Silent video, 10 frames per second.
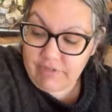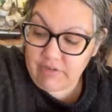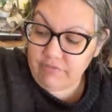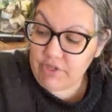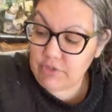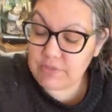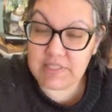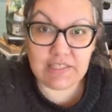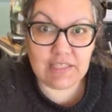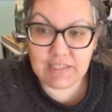And if you don't
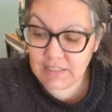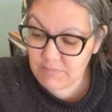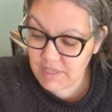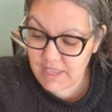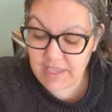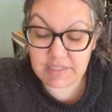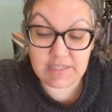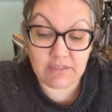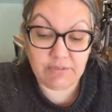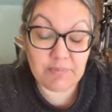see it, give me a
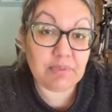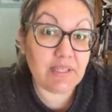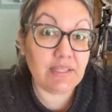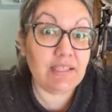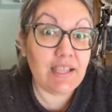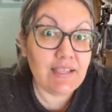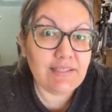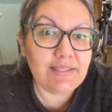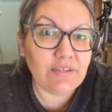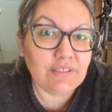hashtag replay
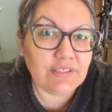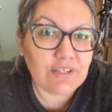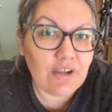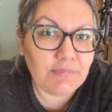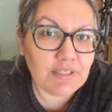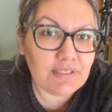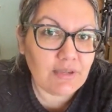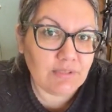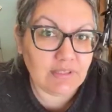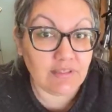down in the comments. I
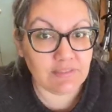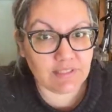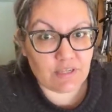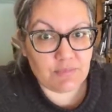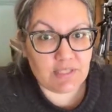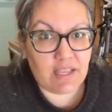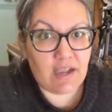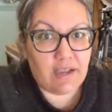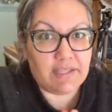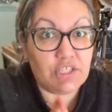would love to come say
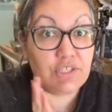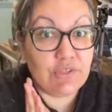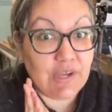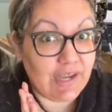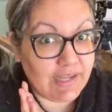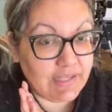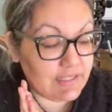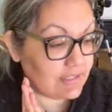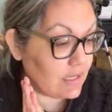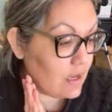hi to you
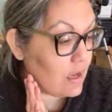guys.